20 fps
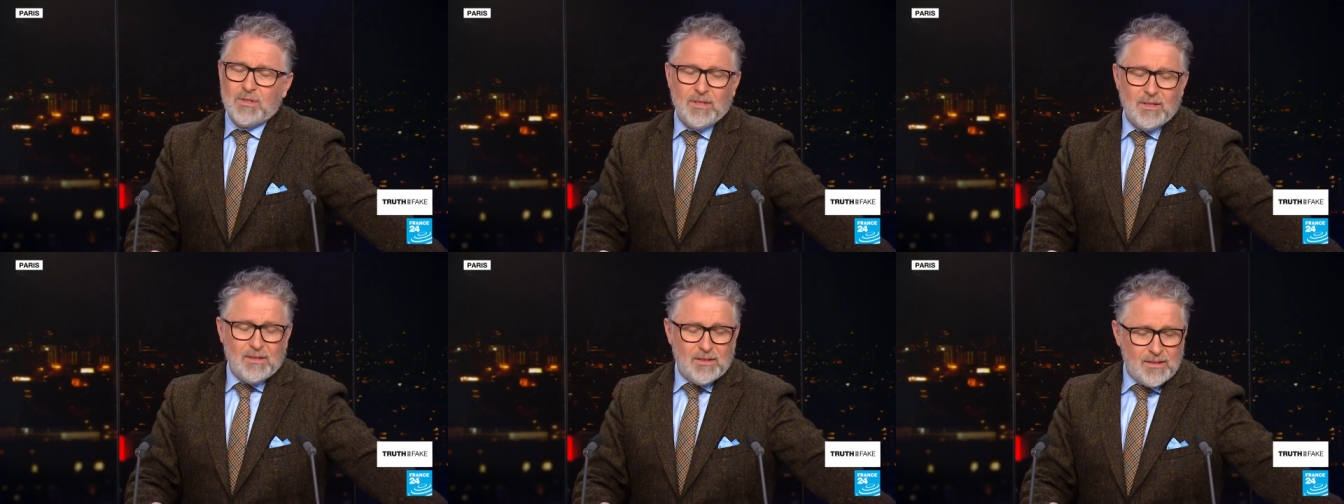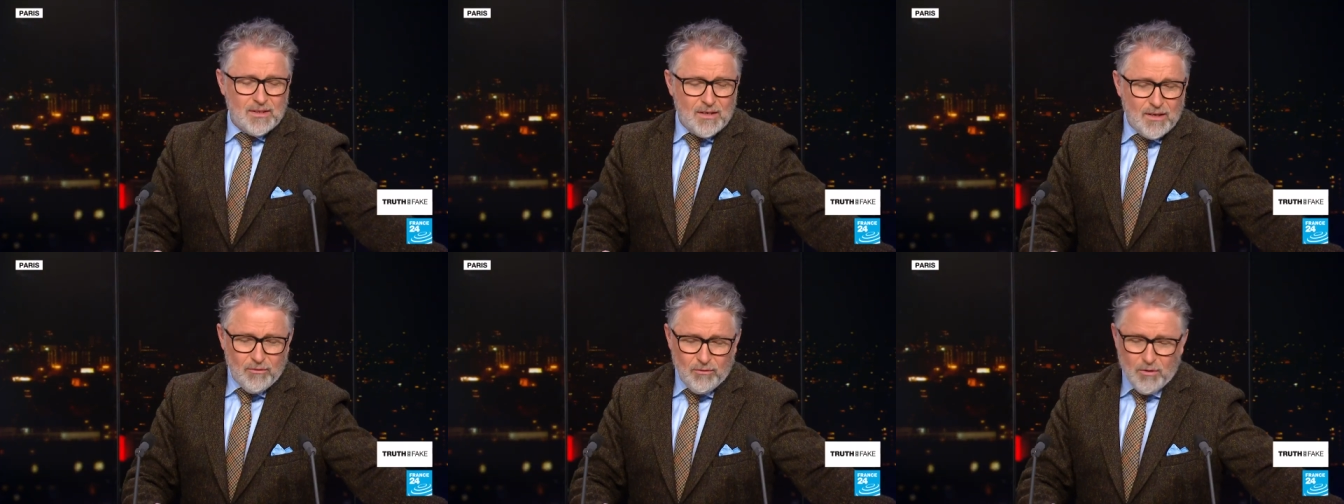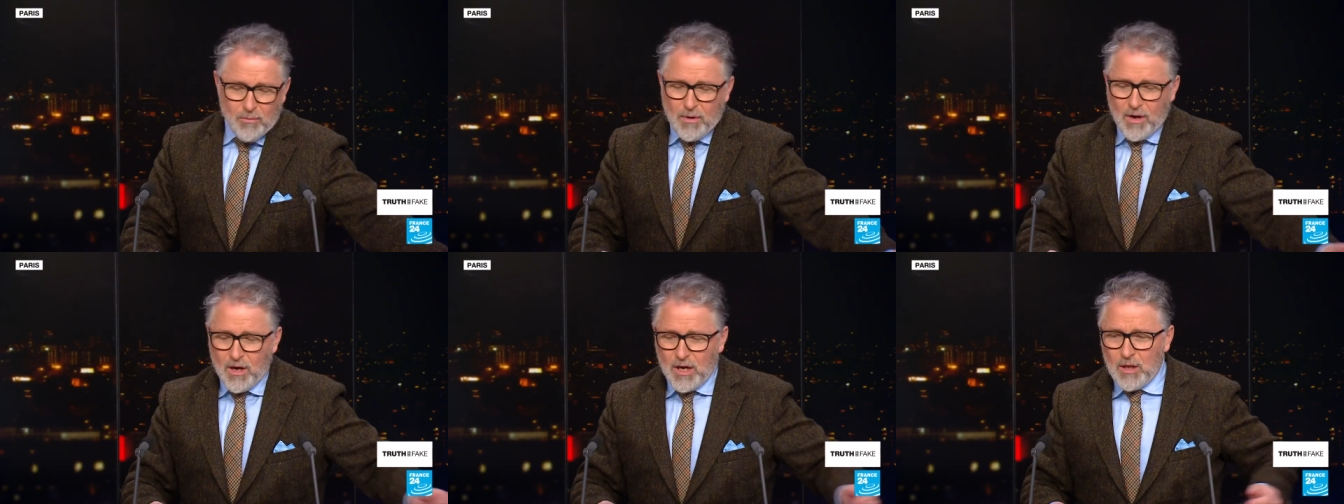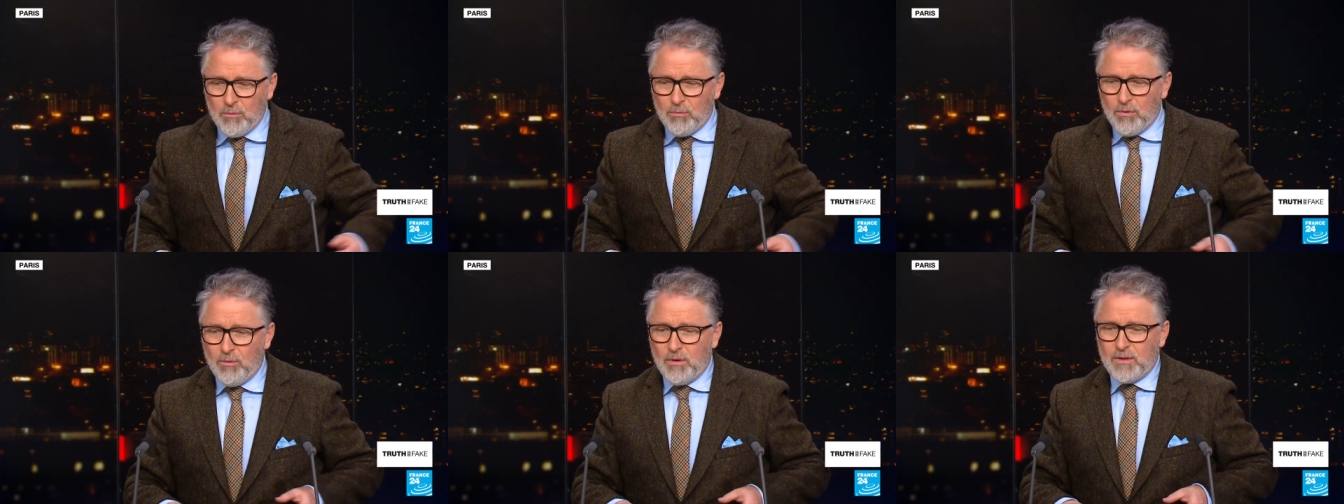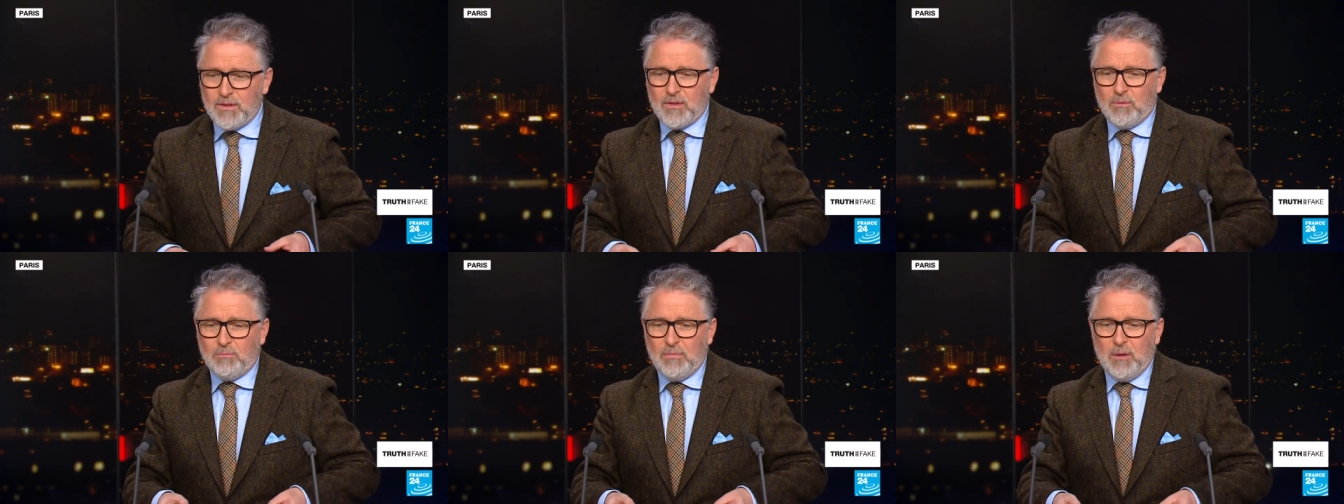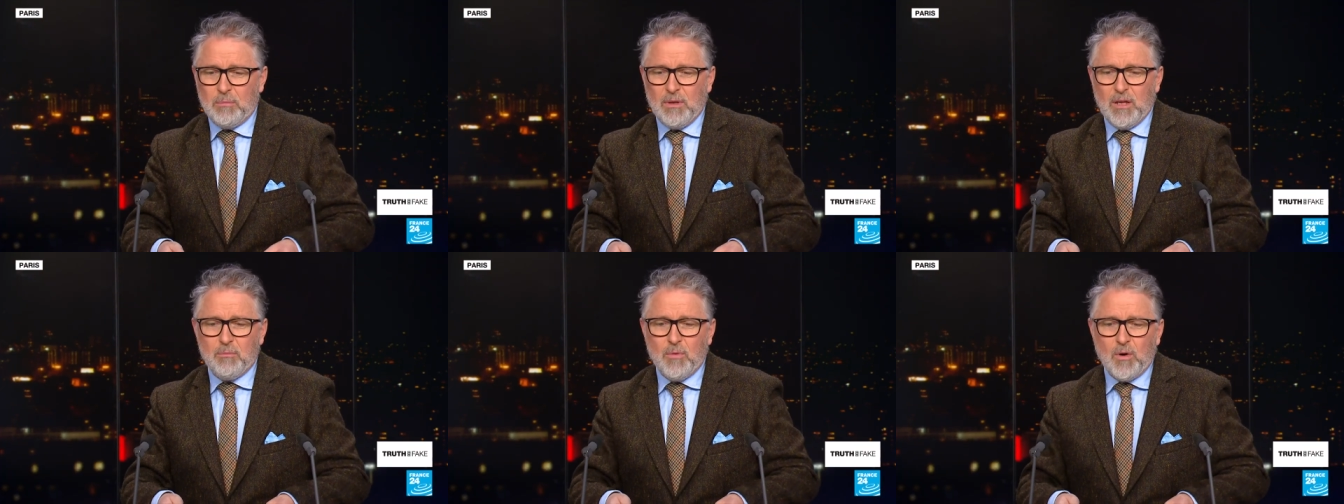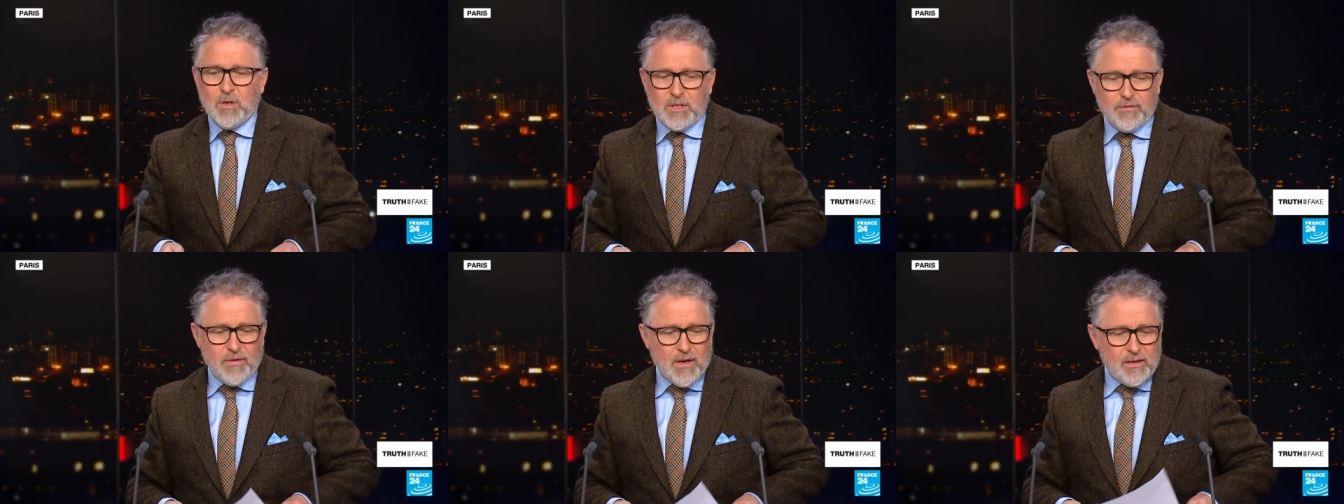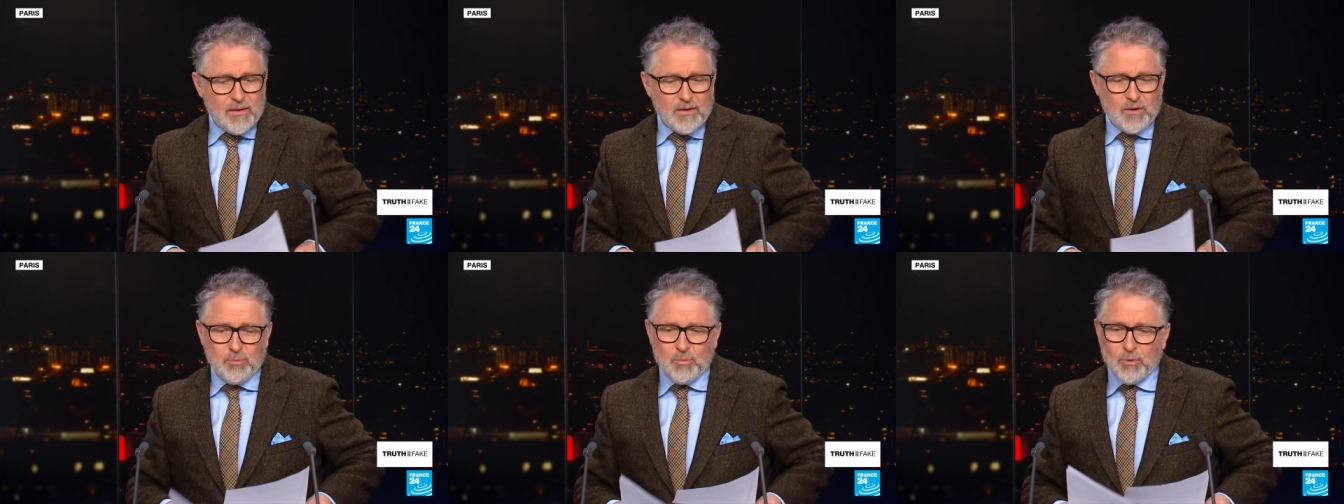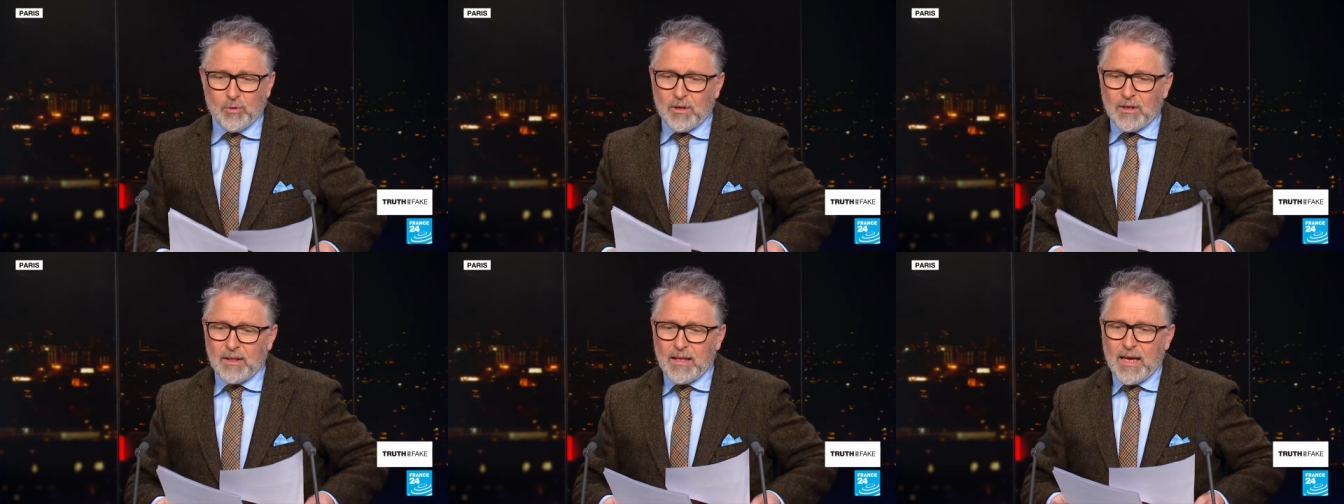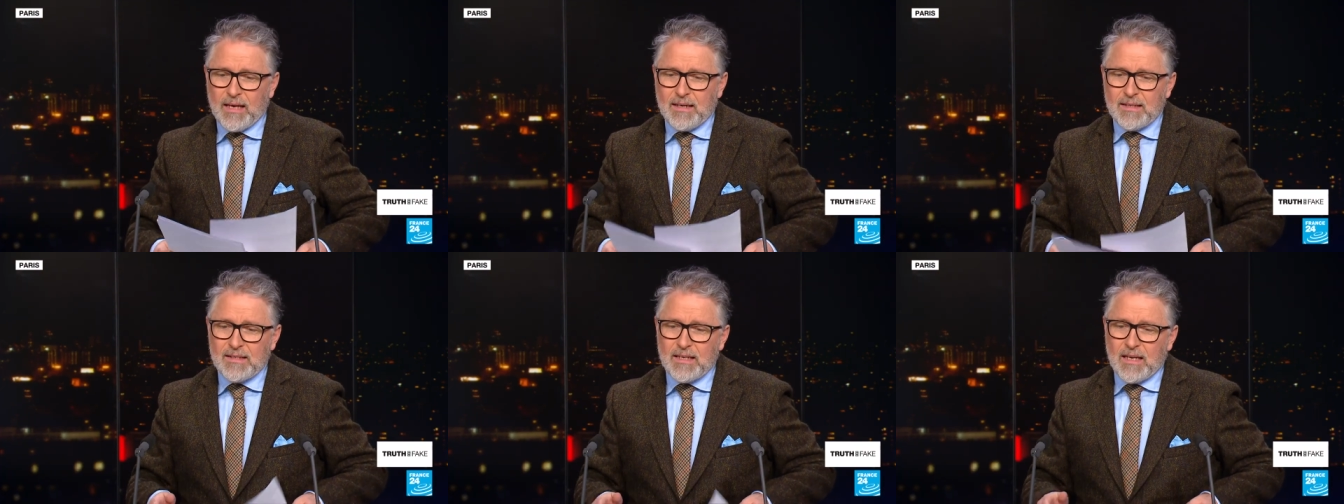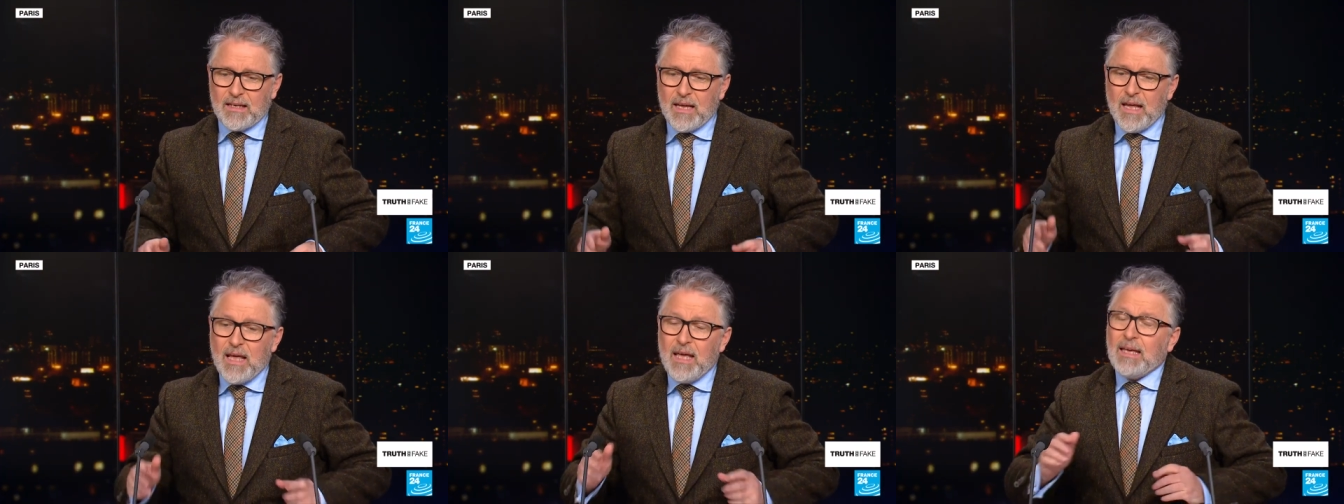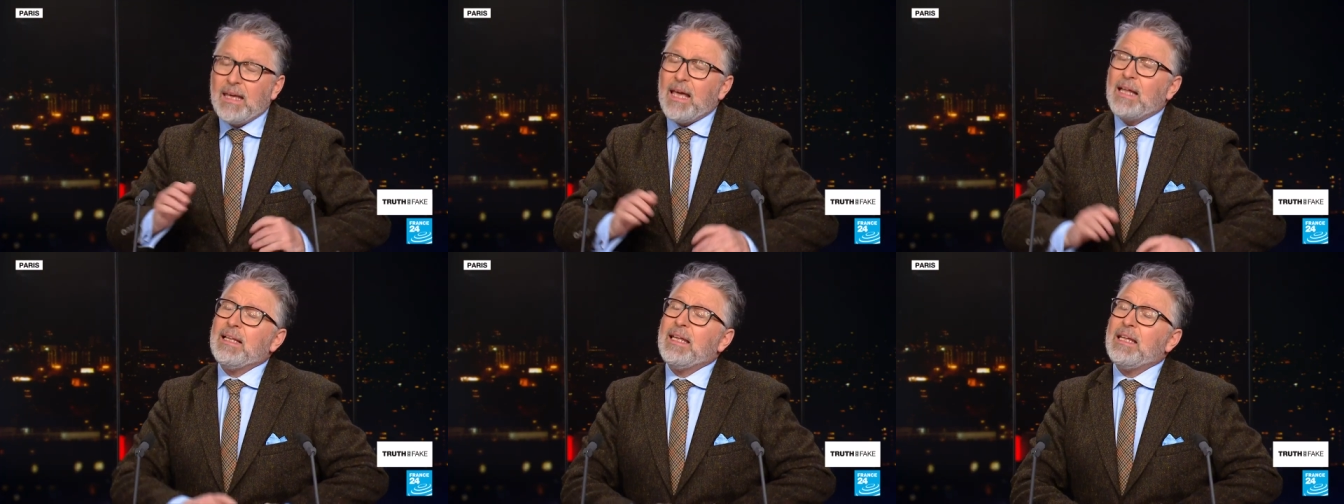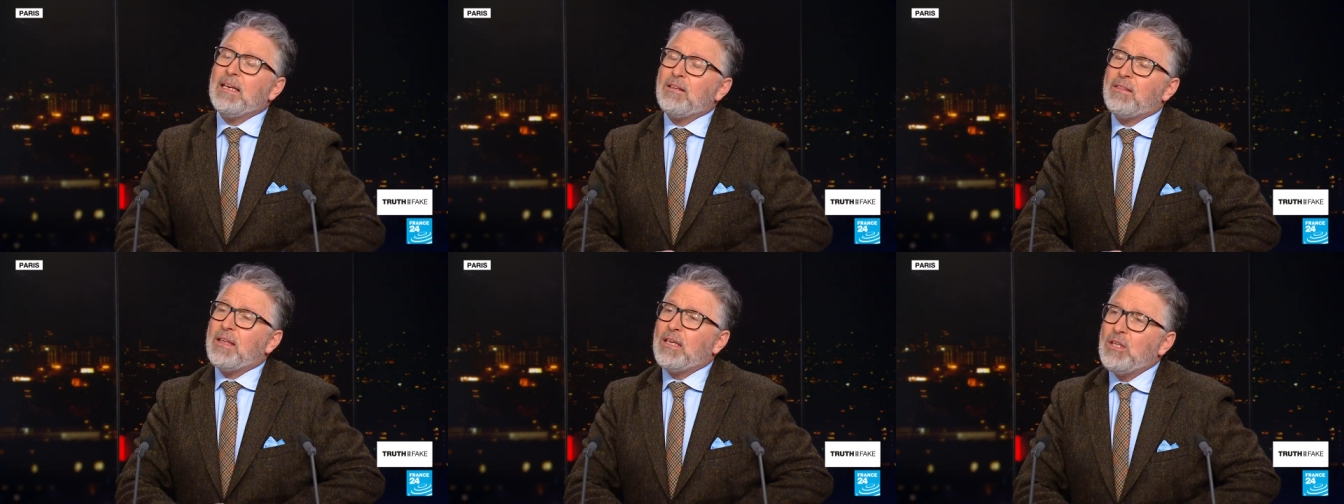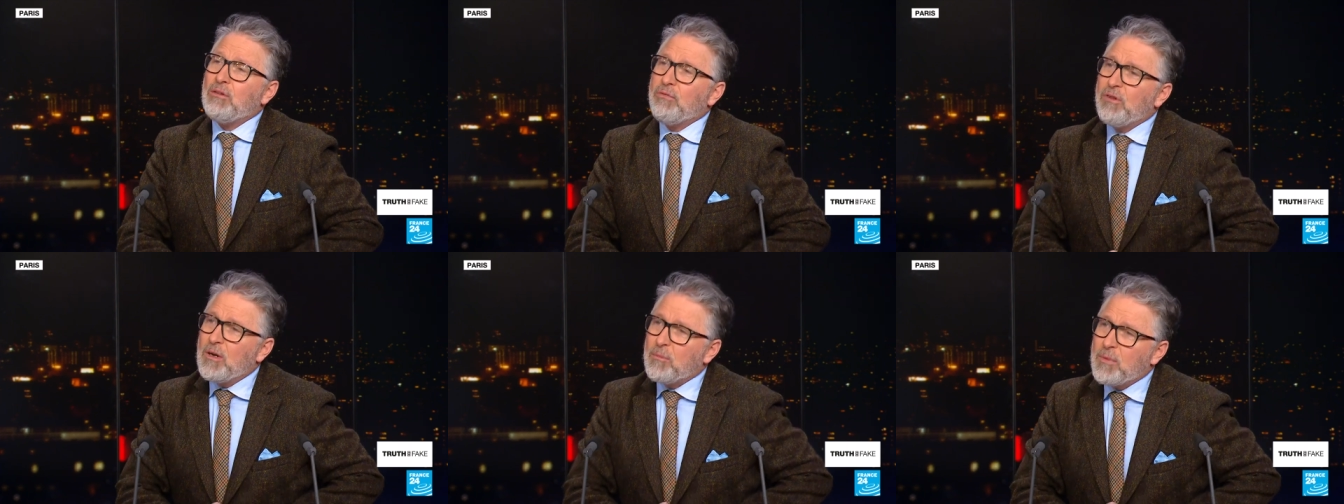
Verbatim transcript: It's uh, remarkable what some people are motivated to put online, isn't it? Catalina, thank you very